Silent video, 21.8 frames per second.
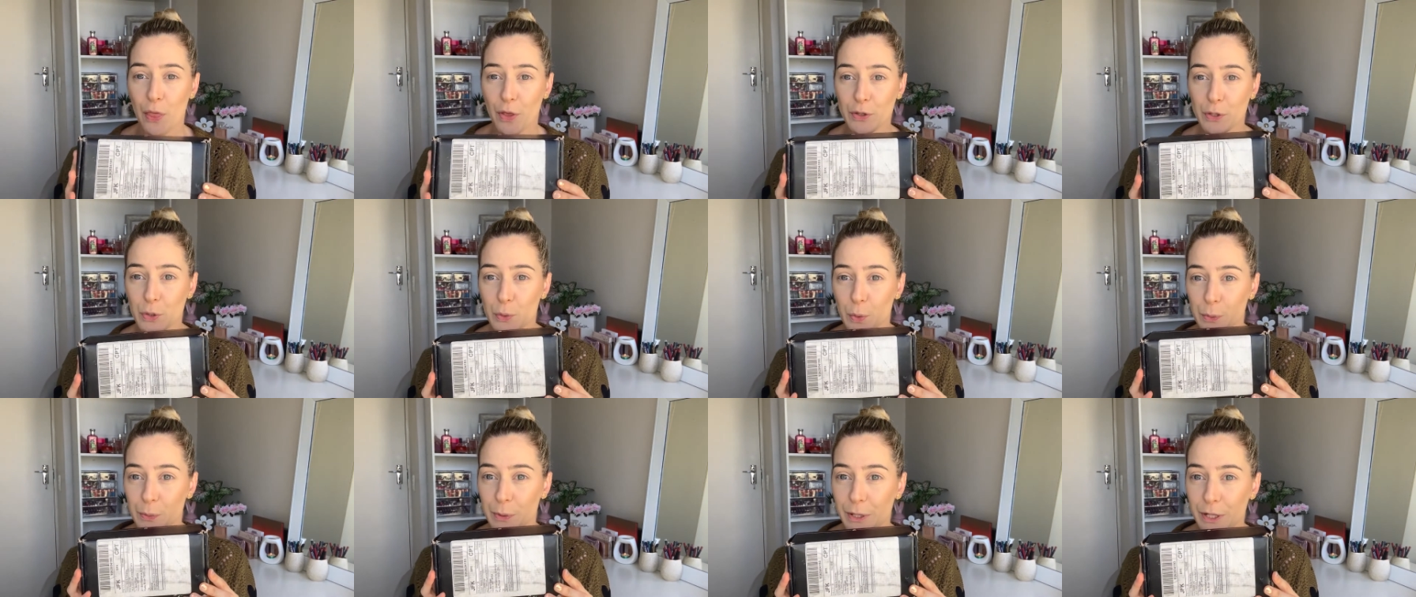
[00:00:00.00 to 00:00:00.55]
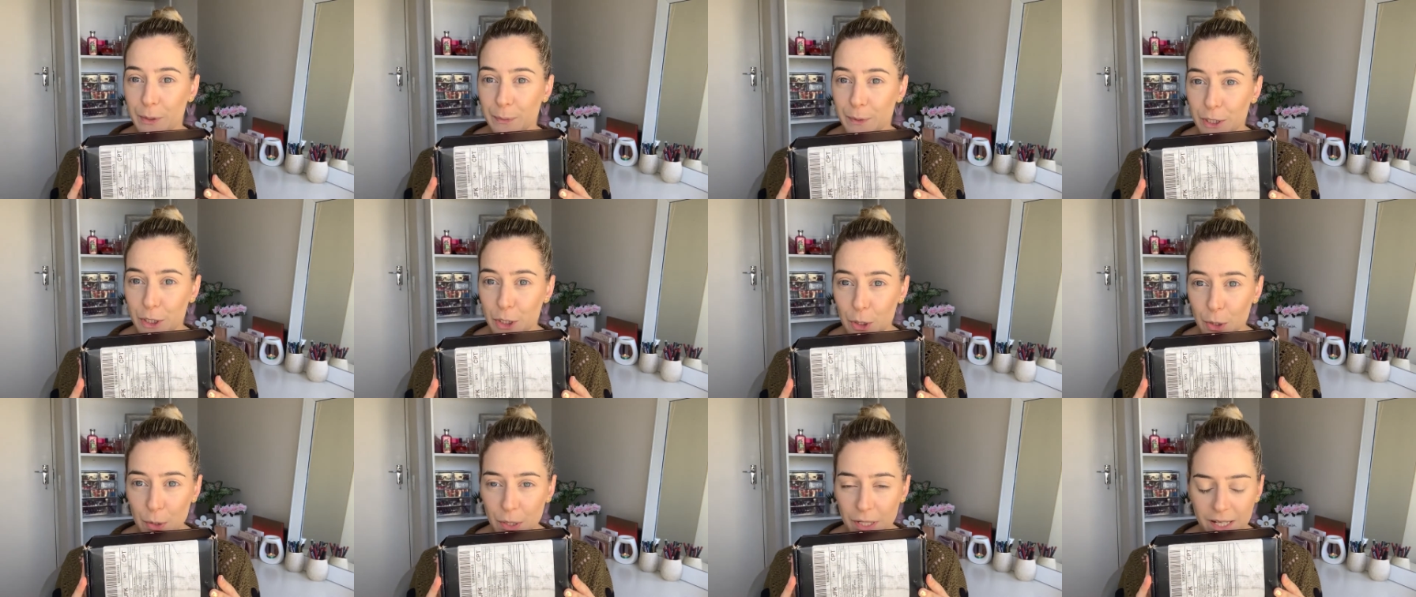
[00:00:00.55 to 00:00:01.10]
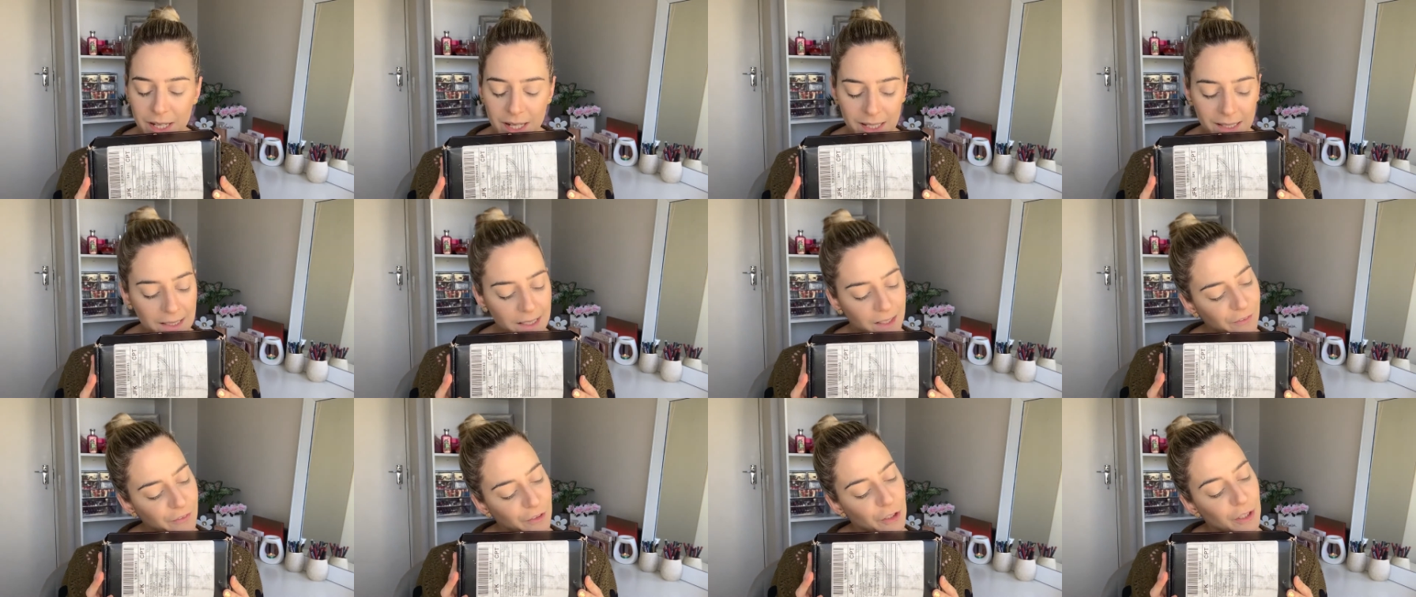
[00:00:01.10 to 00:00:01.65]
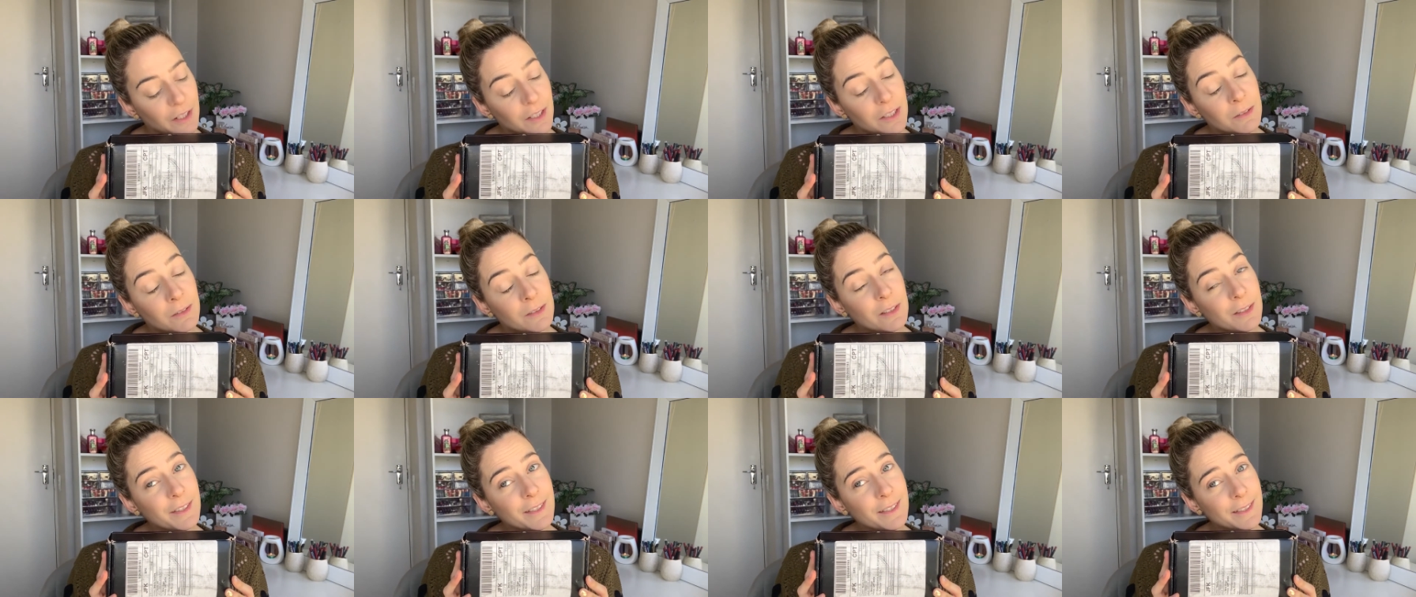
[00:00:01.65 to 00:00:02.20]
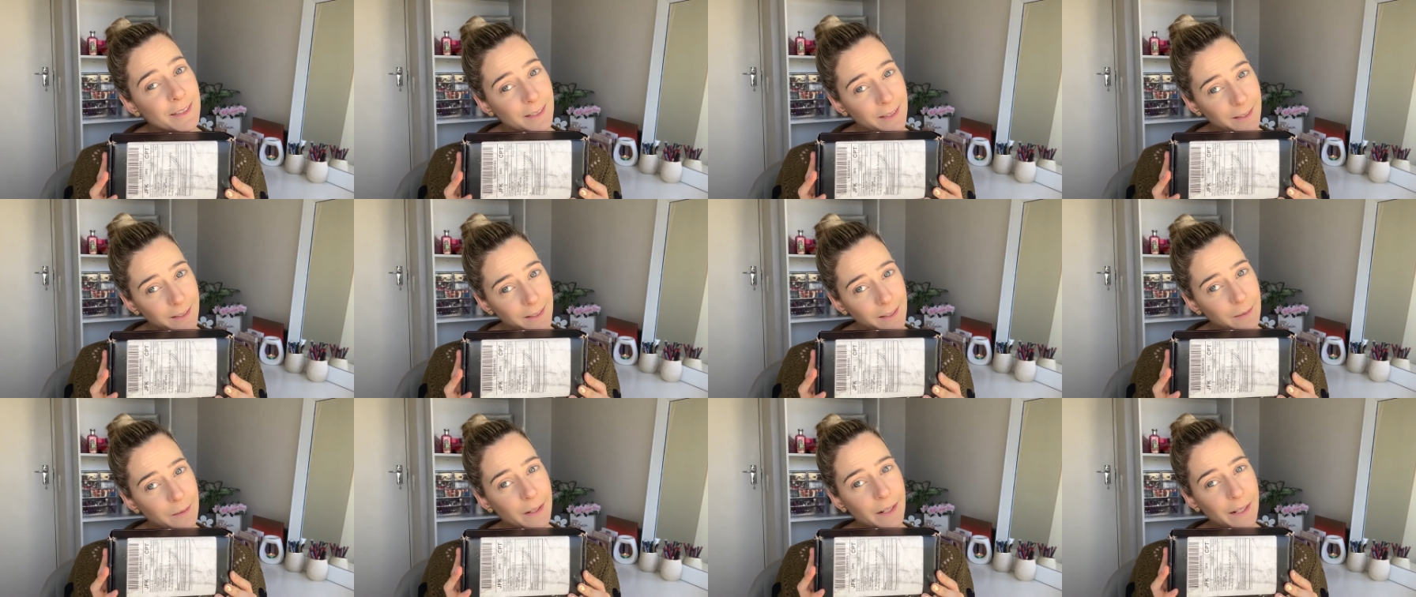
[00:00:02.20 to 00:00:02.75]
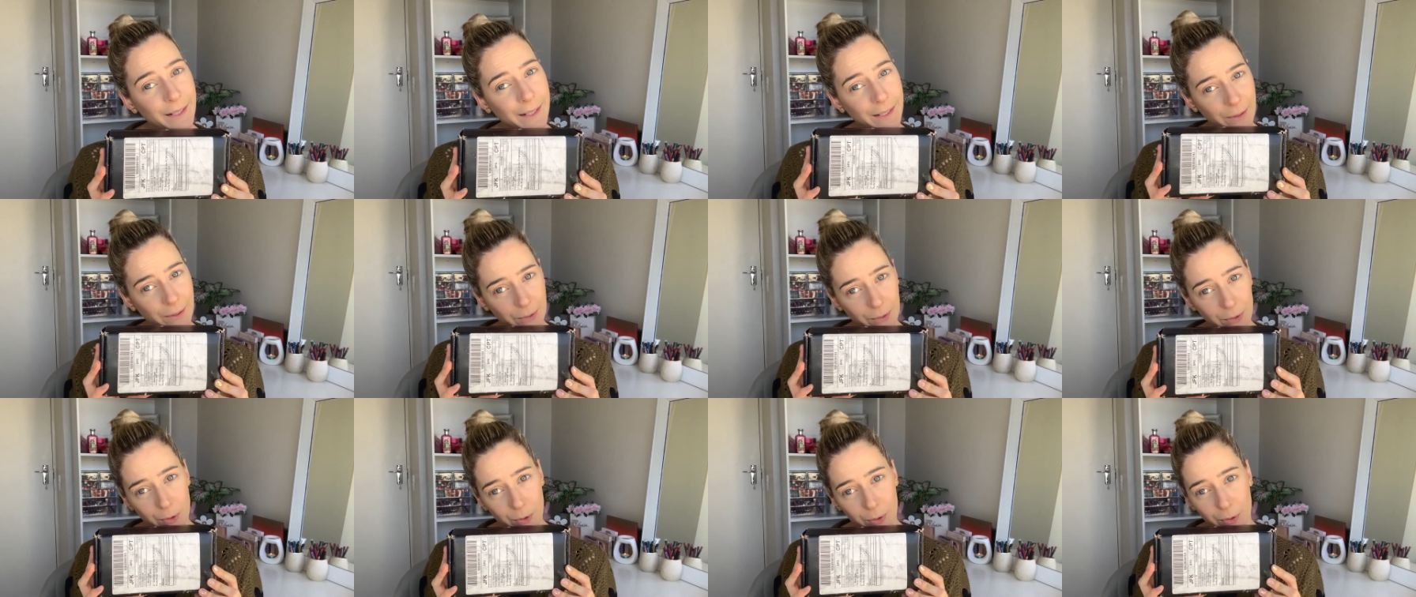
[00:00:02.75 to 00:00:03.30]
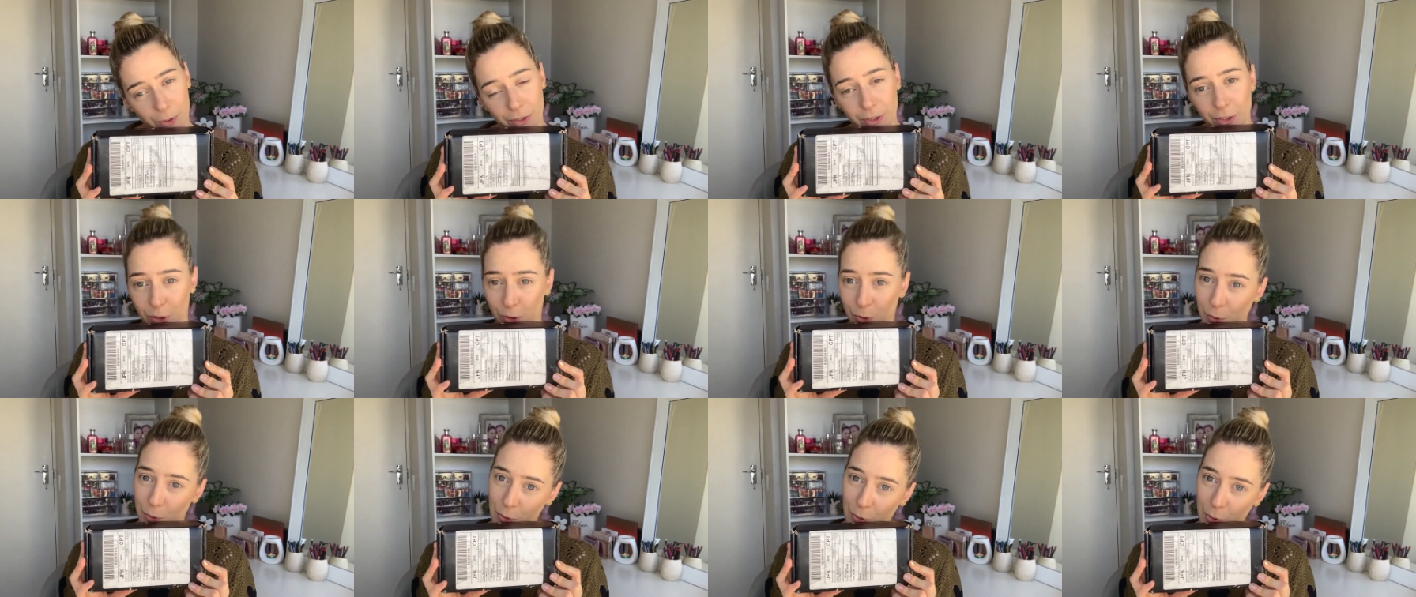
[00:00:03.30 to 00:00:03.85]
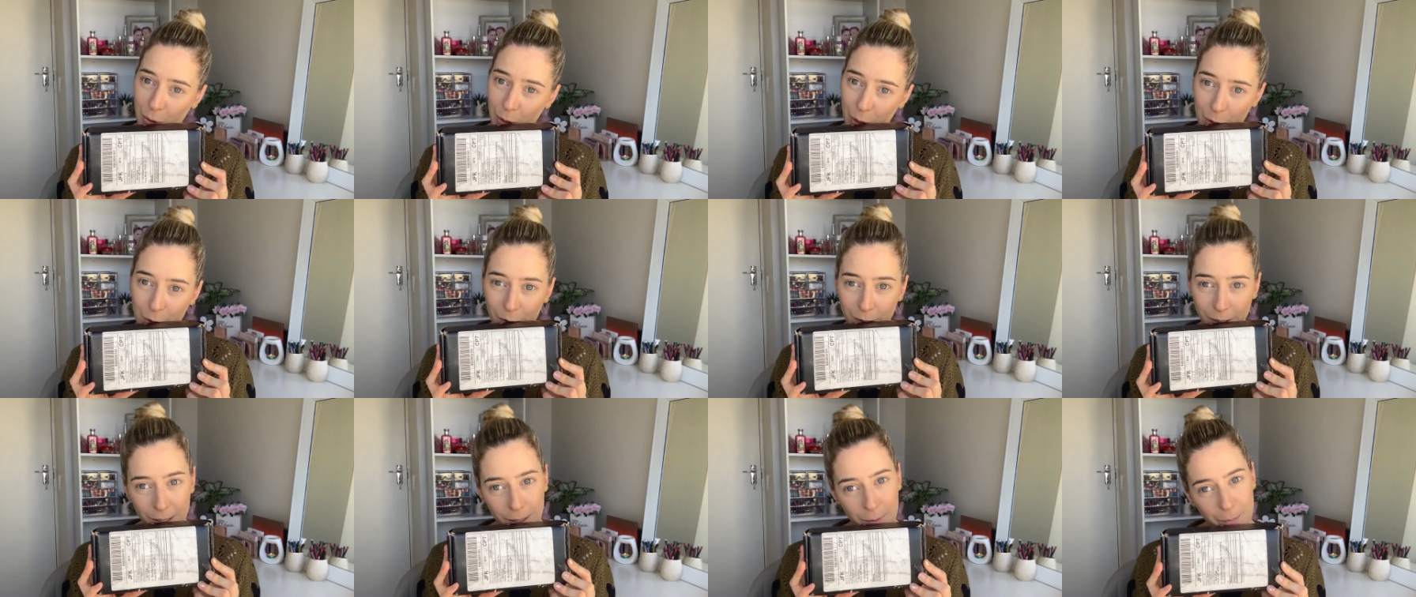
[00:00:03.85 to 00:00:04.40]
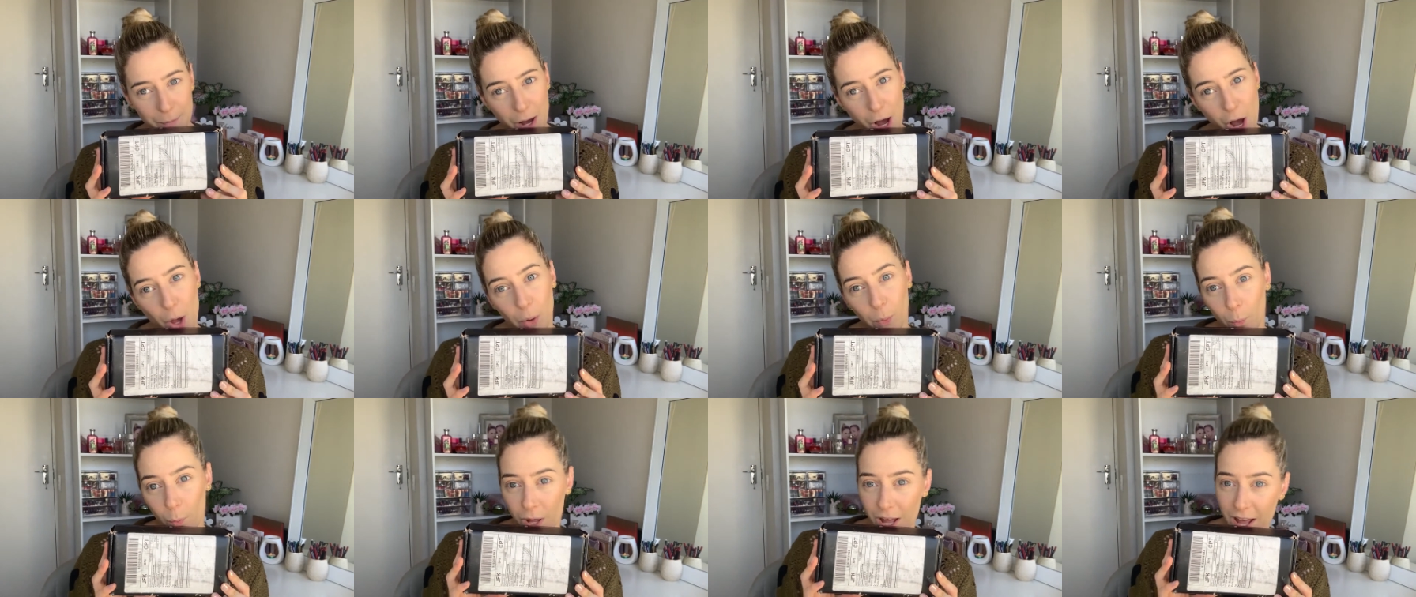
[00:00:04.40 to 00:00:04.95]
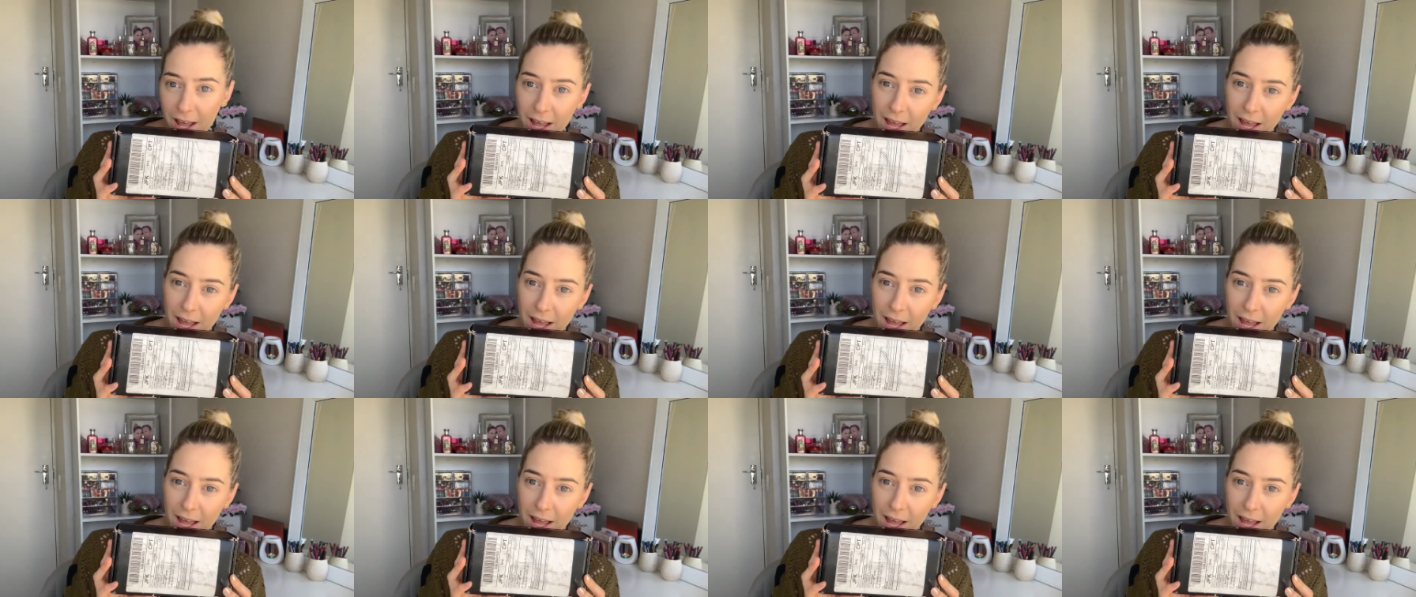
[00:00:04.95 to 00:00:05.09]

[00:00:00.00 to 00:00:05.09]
this is what we're going to be doing. And if you guys want to see what I got, you can keep on